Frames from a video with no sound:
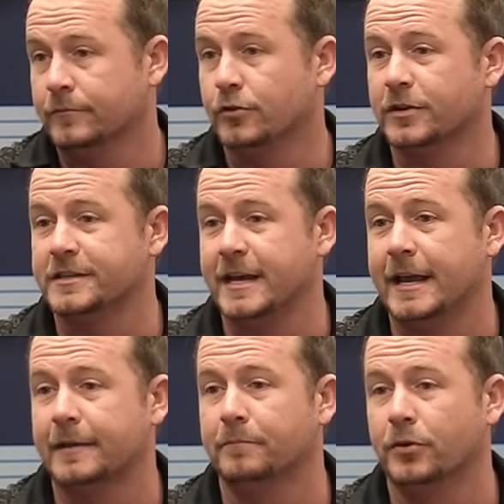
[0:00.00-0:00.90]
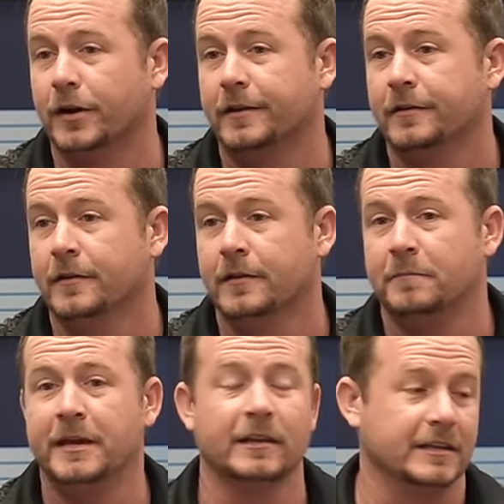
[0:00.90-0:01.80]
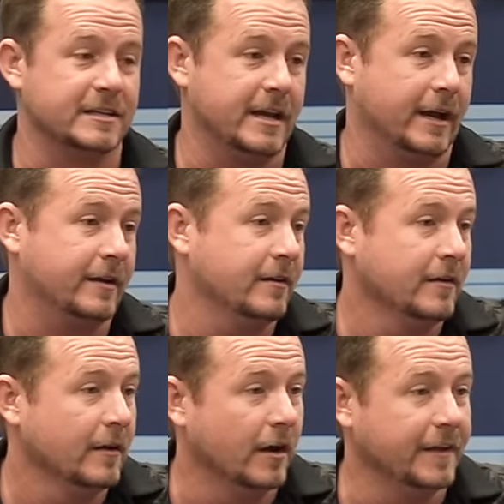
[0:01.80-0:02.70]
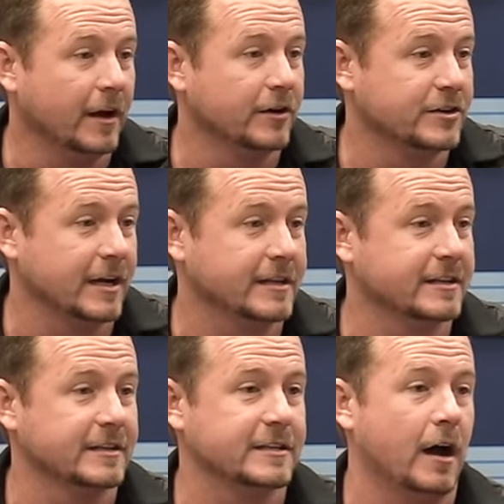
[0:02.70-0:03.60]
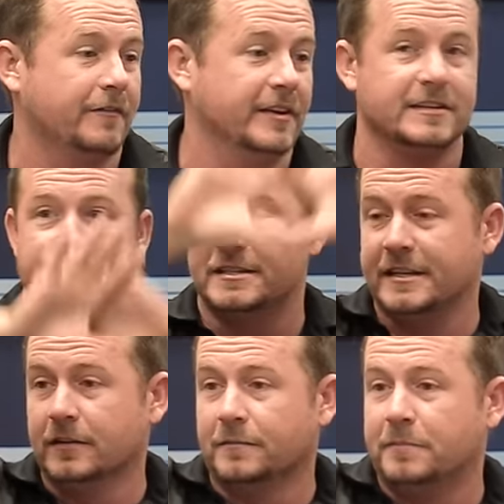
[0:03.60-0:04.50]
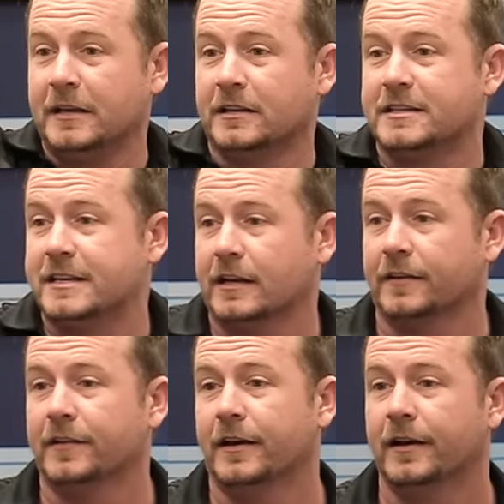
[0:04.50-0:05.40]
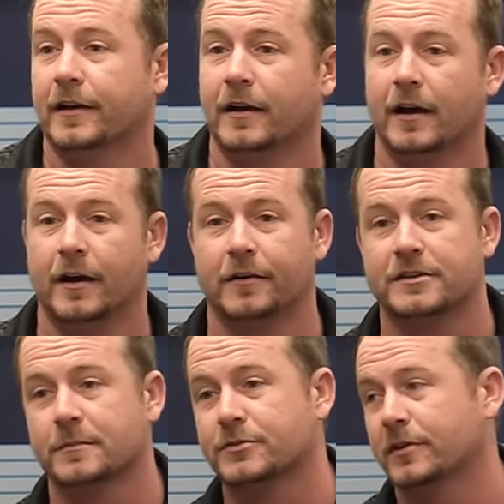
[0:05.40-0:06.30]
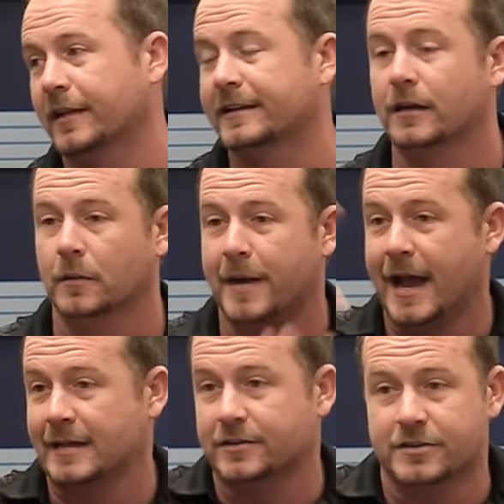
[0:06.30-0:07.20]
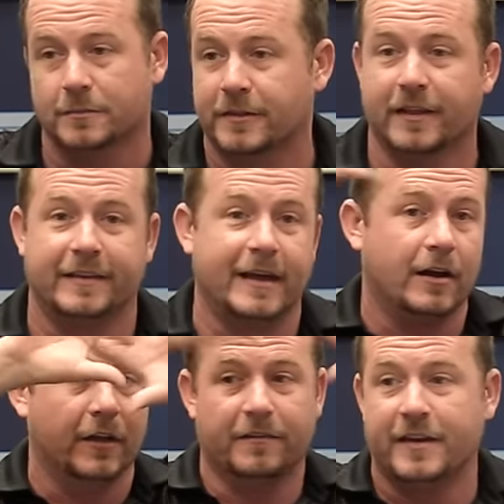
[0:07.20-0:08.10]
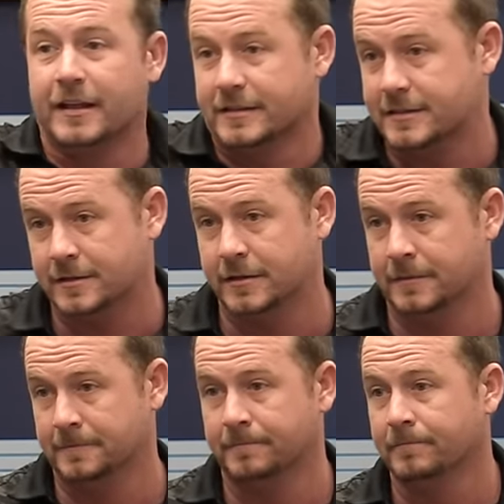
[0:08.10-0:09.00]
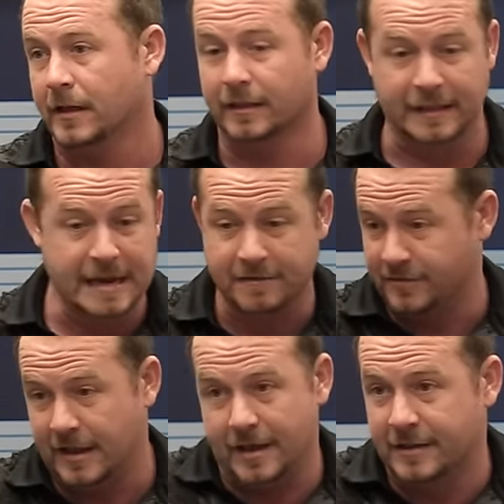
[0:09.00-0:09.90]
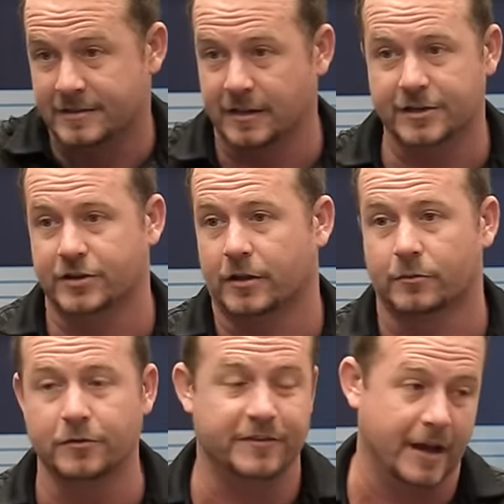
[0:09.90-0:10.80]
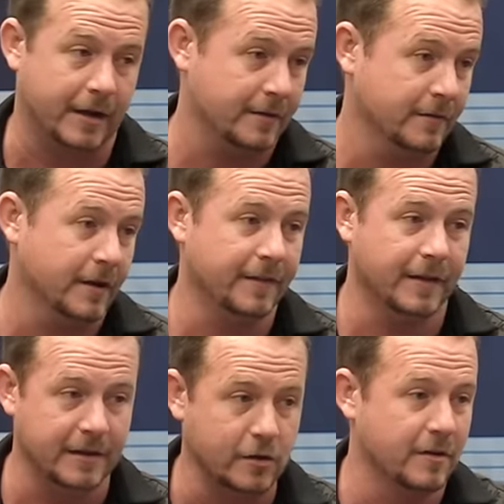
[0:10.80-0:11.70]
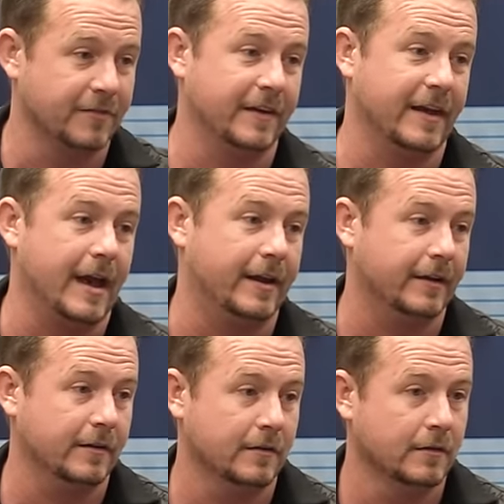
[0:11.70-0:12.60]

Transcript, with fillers: You could take and put peel and stick on the undersides of the soffits and seal peel and stick on the, uh, or some sort of like duct mask or something like that on the vents and leave the insulation on the roof deck and then dehumidify the attic.